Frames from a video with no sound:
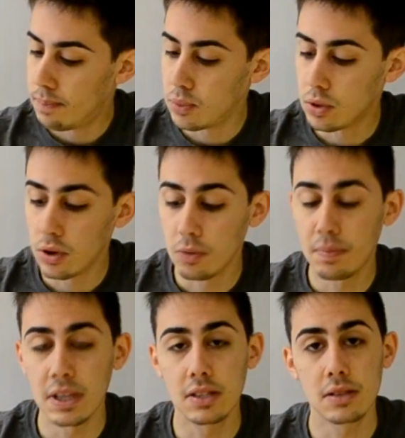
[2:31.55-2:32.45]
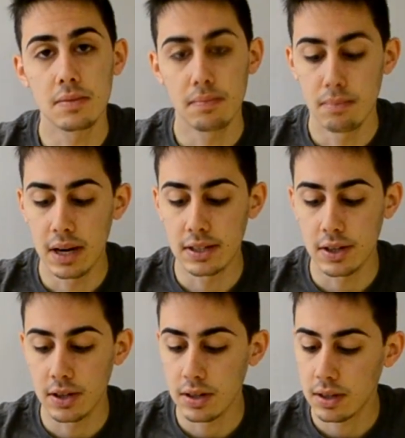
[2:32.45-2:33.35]
put all piece
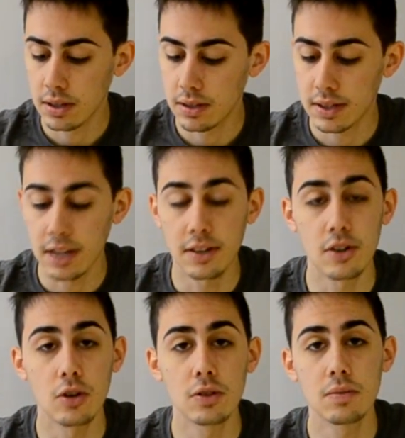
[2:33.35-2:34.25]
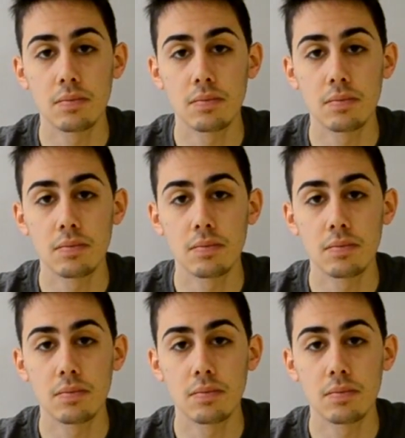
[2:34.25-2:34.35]
better inside the rod,